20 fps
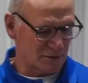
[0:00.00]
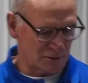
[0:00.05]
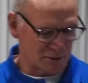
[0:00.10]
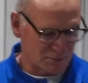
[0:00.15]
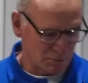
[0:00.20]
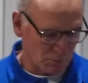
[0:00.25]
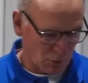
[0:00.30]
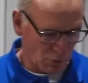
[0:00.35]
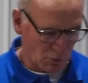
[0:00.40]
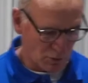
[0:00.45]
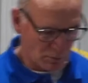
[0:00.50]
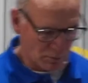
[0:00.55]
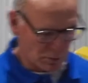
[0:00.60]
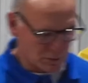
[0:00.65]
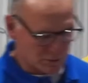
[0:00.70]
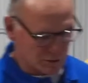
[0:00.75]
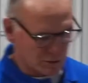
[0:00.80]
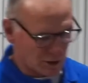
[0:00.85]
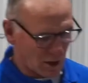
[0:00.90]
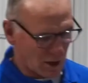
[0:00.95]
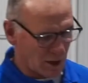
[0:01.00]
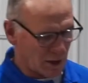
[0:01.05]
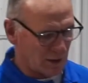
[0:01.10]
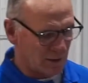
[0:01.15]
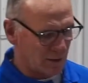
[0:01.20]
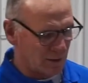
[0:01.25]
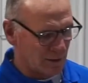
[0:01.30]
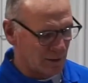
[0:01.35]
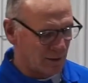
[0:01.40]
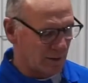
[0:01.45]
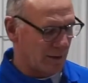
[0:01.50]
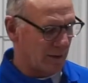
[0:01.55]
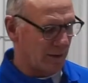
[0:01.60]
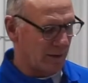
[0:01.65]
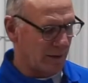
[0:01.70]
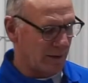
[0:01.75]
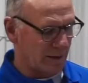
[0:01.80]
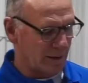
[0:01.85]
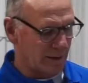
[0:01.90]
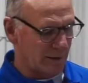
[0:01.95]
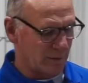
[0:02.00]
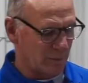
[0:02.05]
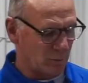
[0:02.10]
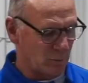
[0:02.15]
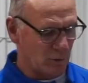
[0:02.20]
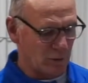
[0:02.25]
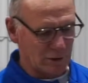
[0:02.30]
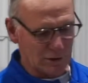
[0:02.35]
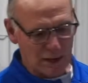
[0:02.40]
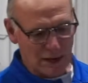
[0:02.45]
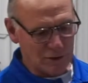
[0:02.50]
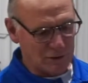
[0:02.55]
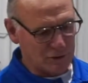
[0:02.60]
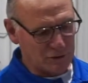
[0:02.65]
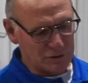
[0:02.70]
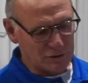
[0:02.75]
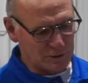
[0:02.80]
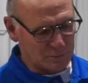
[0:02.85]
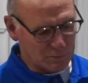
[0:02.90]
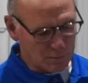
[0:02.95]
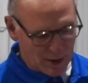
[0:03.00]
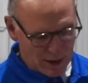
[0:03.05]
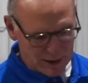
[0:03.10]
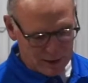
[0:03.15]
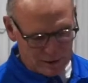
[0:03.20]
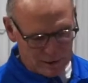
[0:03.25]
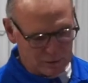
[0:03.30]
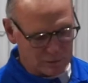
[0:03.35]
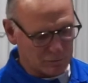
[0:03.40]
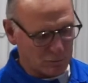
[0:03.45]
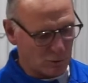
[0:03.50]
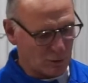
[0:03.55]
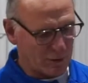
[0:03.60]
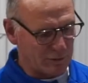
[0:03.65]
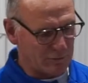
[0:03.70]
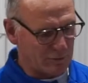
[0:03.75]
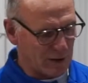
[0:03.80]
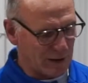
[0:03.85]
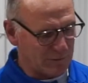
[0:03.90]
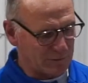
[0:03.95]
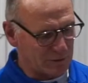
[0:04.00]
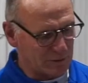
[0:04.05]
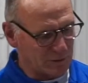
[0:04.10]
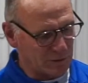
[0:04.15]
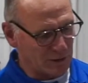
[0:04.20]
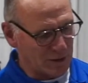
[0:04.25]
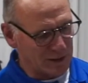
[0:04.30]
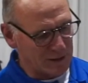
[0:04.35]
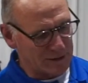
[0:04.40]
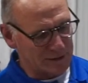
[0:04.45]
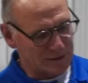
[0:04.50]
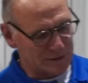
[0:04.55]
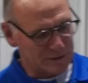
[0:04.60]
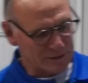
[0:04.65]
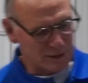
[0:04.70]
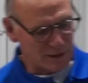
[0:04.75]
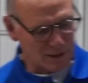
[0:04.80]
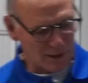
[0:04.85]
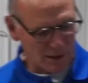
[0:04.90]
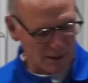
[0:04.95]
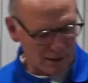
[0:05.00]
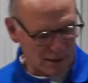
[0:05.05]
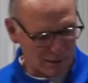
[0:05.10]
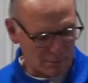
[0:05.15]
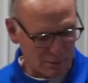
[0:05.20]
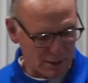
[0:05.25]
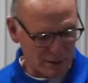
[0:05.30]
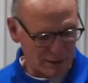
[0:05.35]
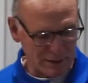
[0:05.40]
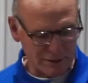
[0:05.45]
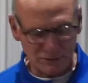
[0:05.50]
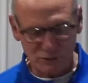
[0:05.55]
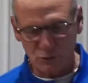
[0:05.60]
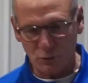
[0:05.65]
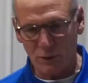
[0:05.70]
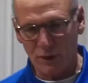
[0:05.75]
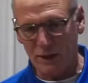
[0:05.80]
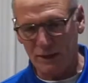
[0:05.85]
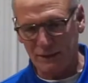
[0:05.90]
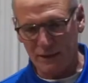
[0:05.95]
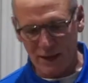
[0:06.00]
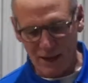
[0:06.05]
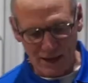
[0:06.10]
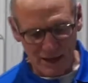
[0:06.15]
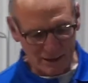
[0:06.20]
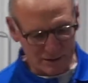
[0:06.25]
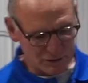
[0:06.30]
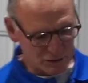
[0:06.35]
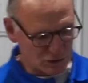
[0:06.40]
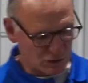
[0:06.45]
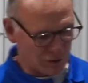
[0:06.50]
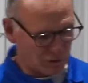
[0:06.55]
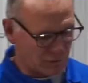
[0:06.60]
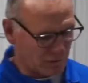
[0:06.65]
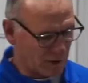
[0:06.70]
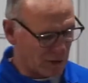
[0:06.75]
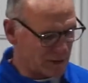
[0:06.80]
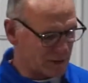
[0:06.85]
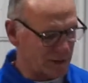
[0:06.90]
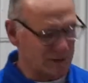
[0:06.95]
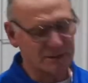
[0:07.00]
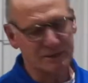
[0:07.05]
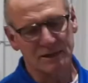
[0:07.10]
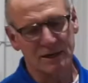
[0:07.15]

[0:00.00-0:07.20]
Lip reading: This portable saw will allow you to miter to 45 degrees by swinging the head so your vices stay